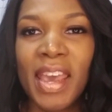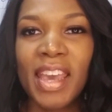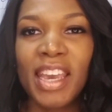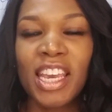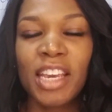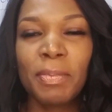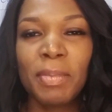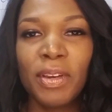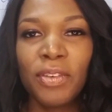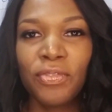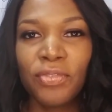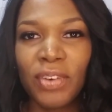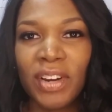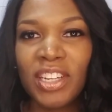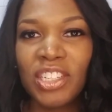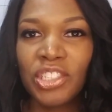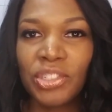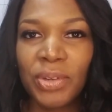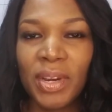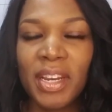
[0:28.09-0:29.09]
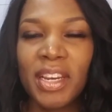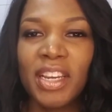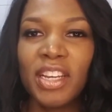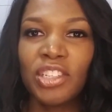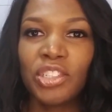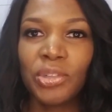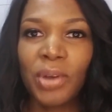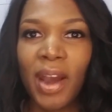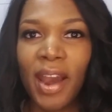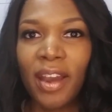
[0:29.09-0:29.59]
it can be
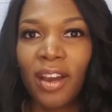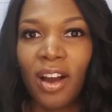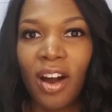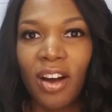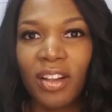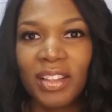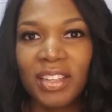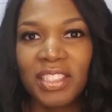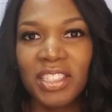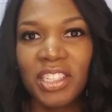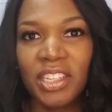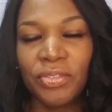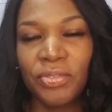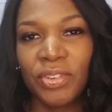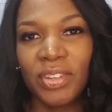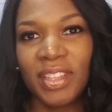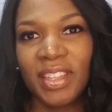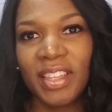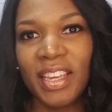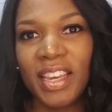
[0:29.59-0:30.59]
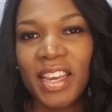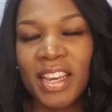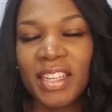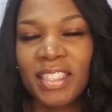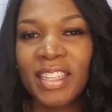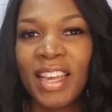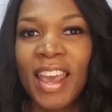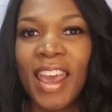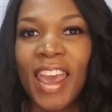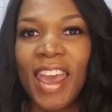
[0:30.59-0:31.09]
frustrating trying all these different
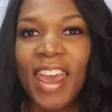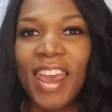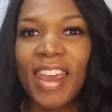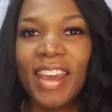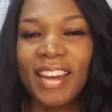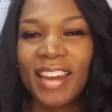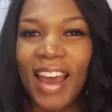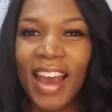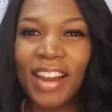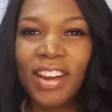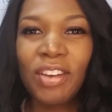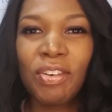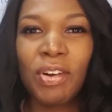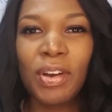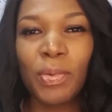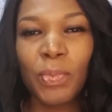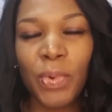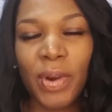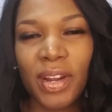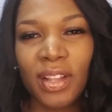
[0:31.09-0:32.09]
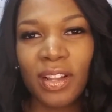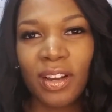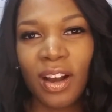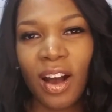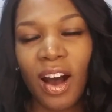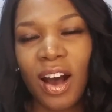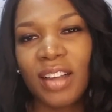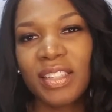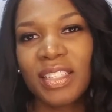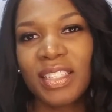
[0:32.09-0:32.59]
things and not knowing where the
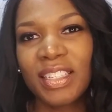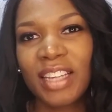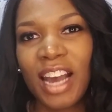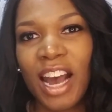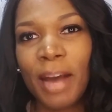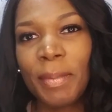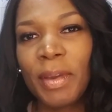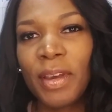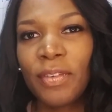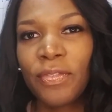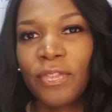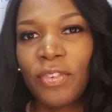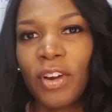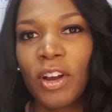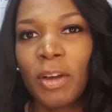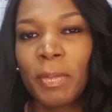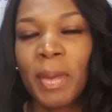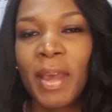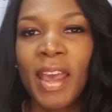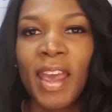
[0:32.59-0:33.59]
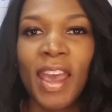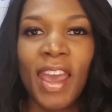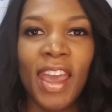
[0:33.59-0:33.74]
cause is coming from.